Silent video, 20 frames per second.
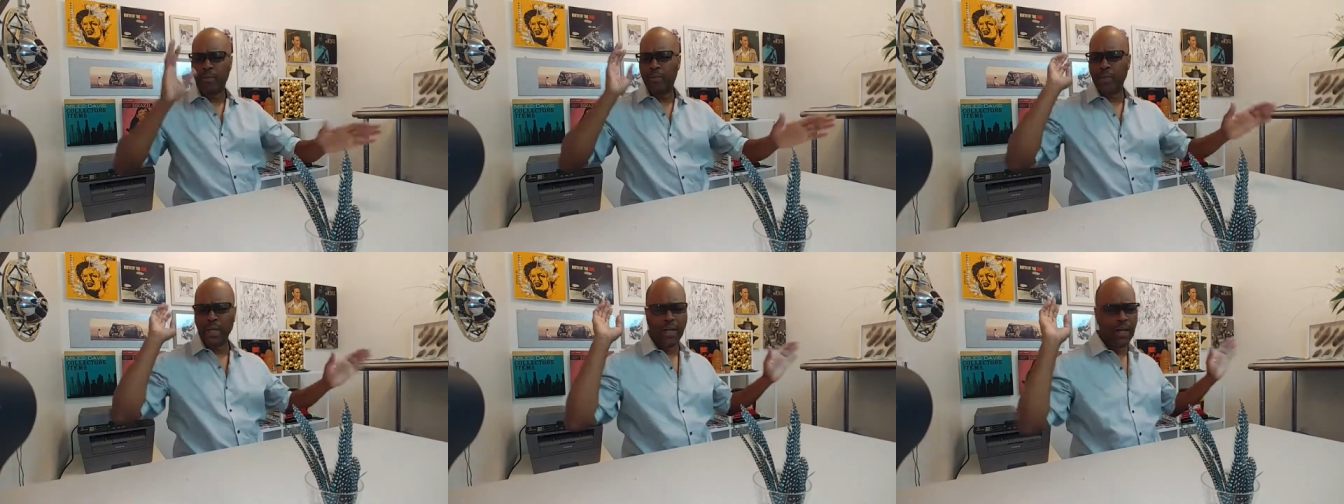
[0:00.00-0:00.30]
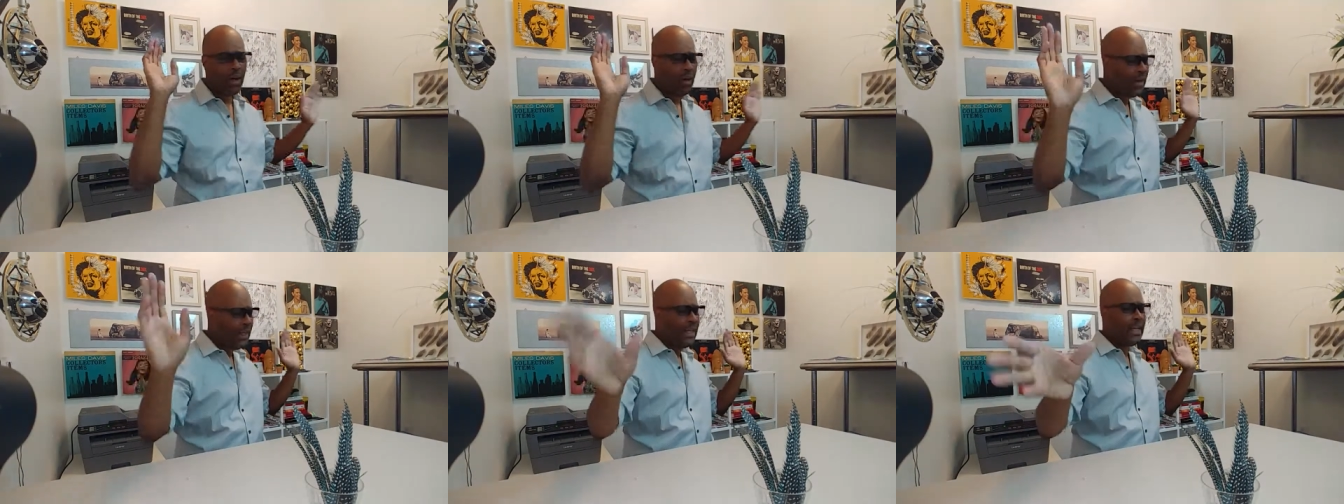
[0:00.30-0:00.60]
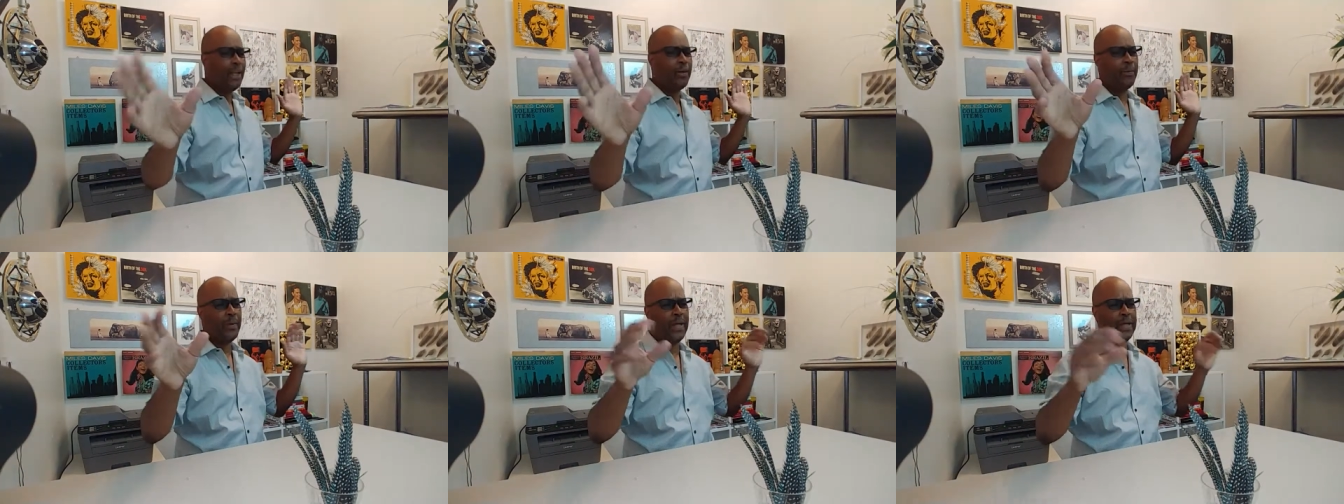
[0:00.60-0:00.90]
But
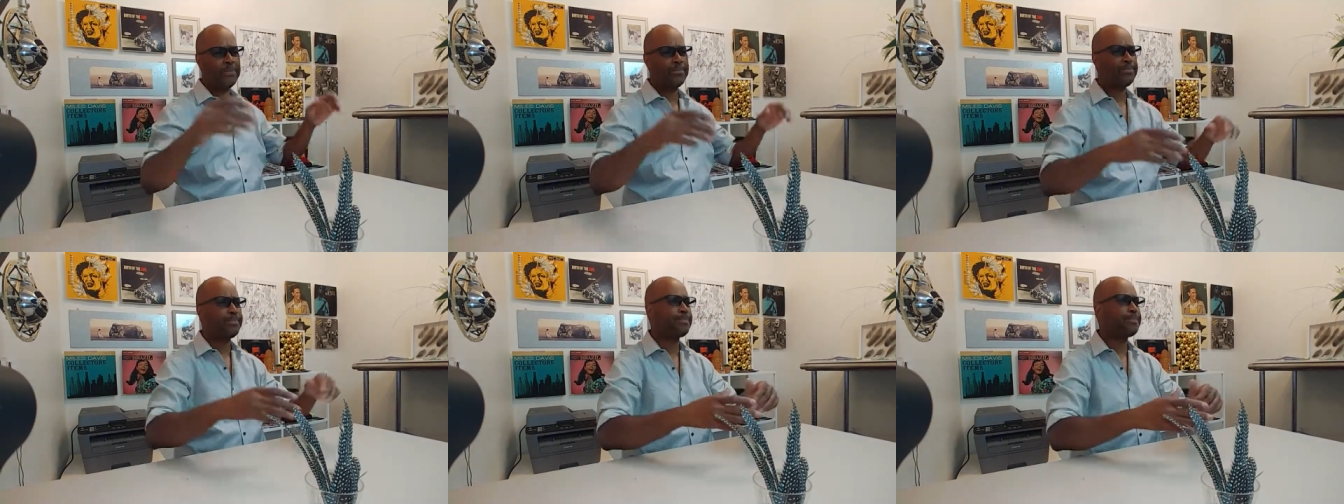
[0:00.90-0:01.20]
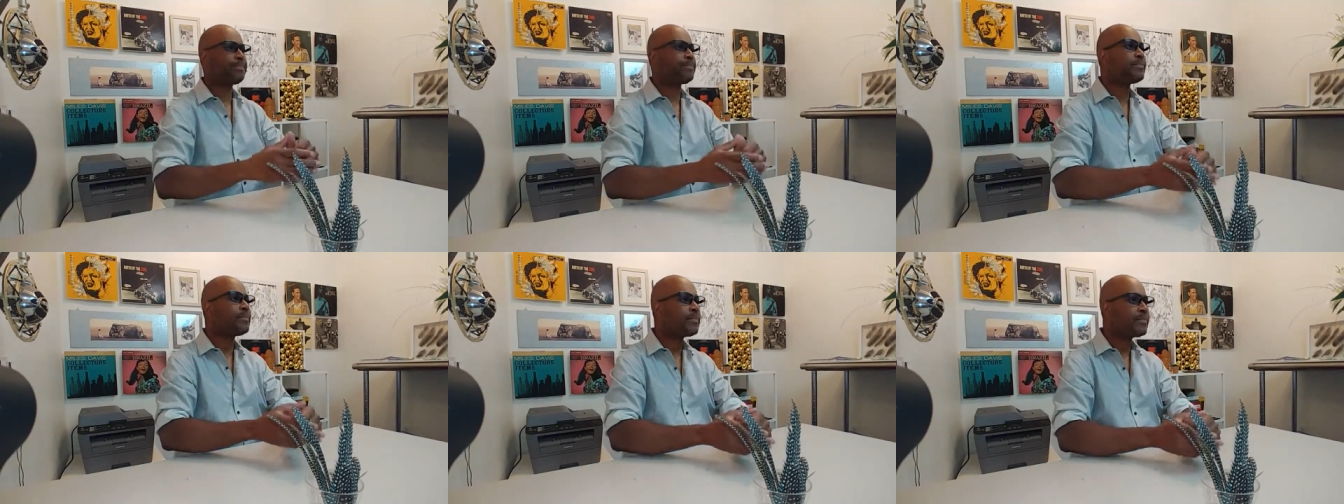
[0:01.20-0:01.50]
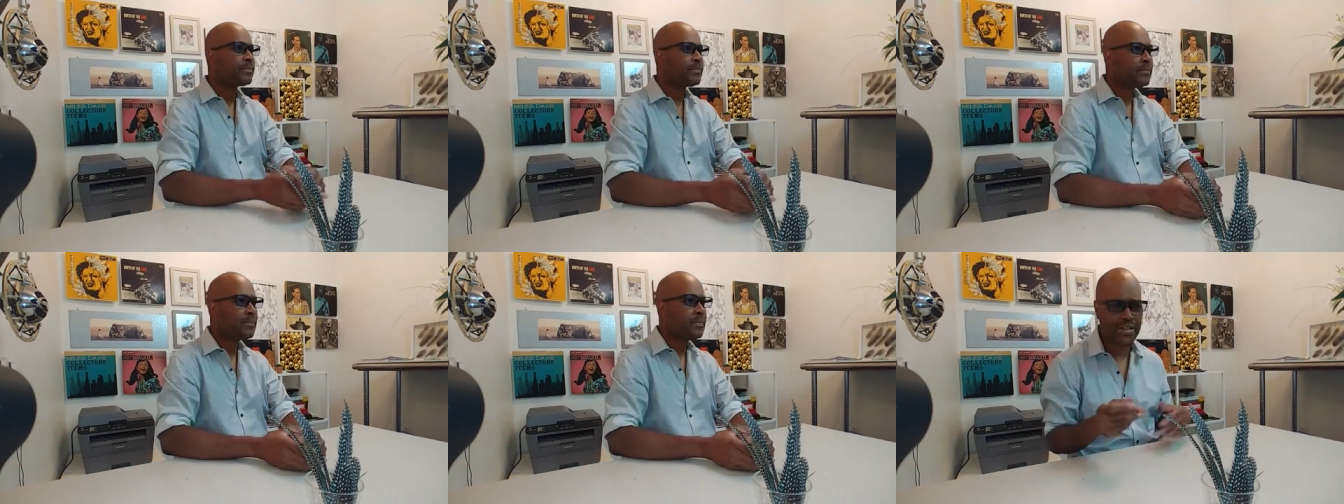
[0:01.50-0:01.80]
anyway,
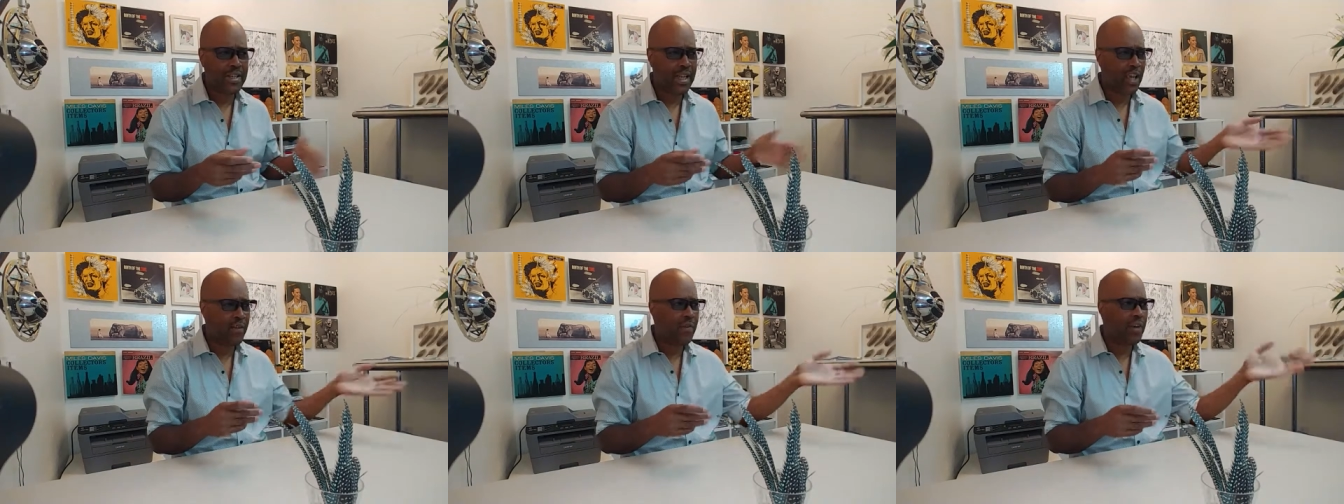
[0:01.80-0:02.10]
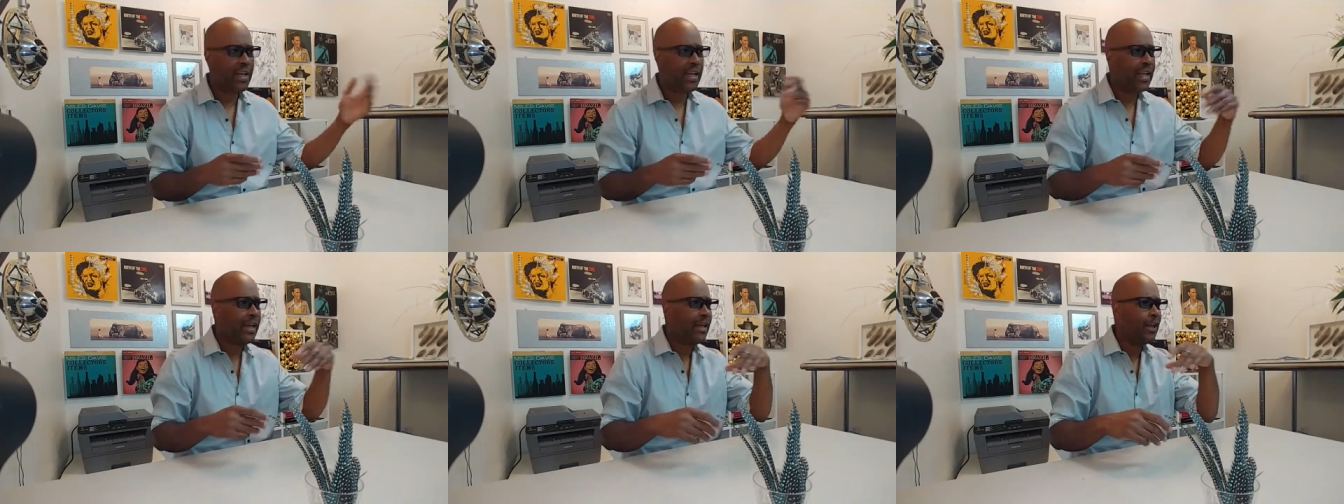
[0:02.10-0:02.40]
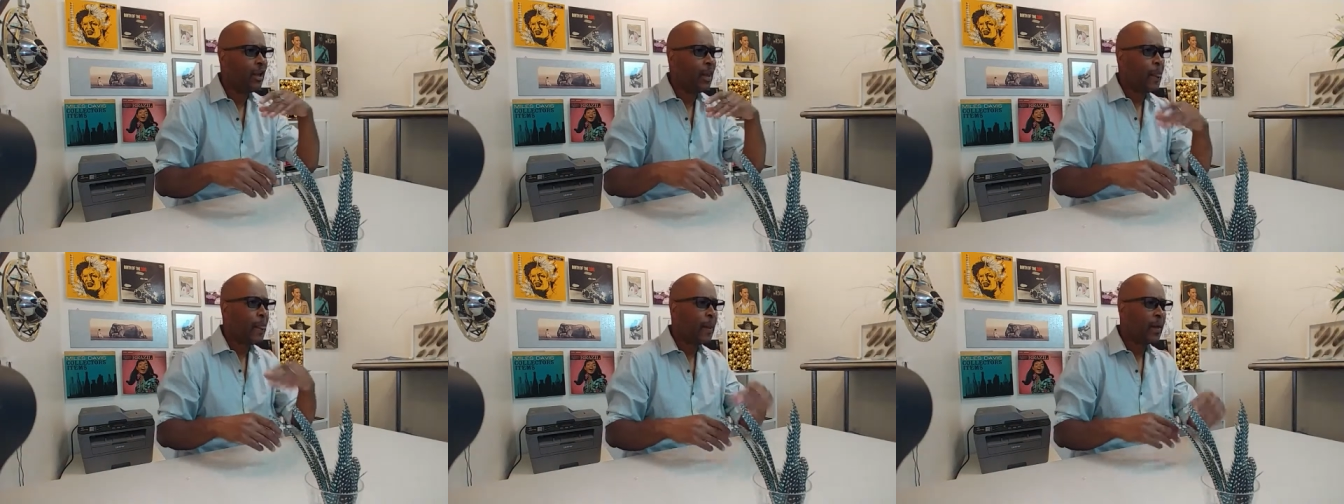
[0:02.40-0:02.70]
just came on in,